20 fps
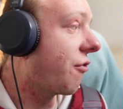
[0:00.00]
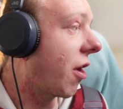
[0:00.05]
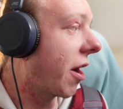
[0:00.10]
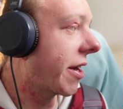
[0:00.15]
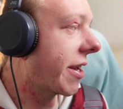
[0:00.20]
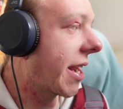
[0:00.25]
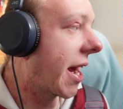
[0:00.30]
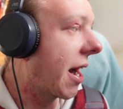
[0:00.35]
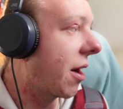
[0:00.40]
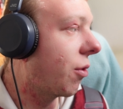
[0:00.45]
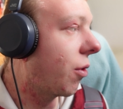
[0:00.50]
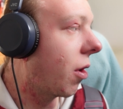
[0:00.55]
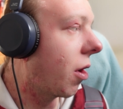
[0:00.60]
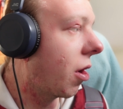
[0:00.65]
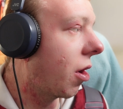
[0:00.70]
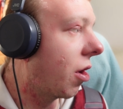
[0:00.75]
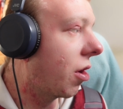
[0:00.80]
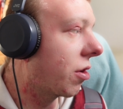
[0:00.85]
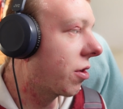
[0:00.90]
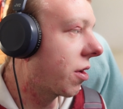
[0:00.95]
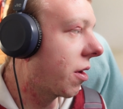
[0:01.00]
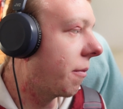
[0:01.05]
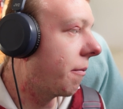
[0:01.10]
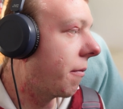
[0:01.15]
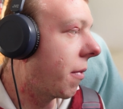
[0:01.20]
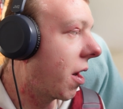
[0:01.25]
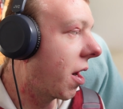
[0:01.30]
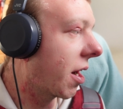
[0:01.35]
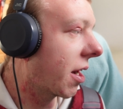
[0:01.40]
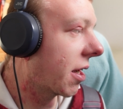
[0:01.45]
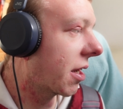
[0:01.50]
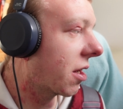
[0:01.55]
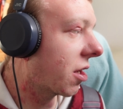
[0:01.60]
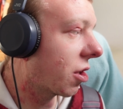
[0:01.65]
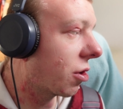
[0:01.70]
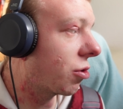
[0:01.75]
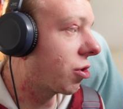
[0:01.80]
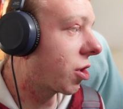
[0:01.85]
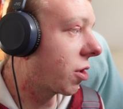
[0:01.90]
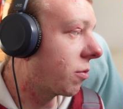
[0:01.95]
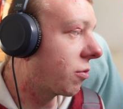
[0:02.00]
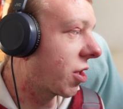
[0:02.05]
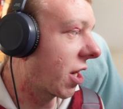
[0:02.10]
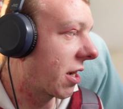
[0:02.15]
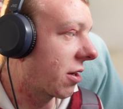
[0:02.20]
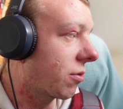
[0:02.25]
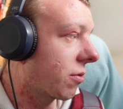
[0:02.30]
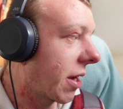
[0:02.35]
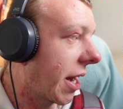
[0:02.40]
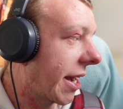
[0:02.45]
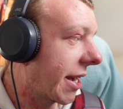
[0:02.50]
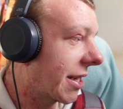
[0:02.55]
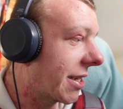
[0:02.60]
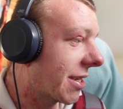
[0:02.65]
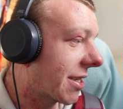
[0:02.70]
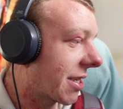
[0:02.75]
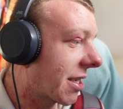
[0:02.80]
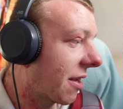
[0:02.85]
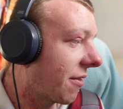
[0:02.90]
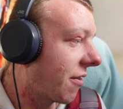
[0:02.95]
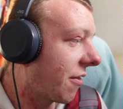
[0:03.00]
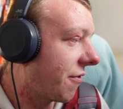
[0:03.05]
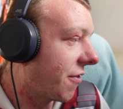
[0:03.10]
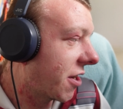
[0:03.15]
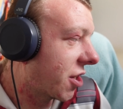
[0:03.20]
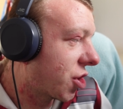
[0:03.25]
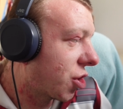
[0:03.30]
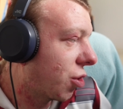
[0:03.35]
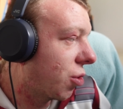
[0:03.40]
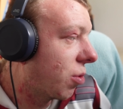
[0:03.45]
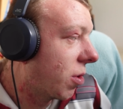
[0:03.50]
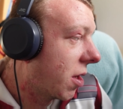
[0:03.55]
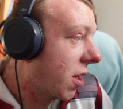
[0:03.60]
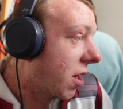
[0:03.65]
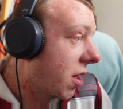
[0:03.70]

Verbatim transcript: right now on my YouTube channel, that is SteveOfficial,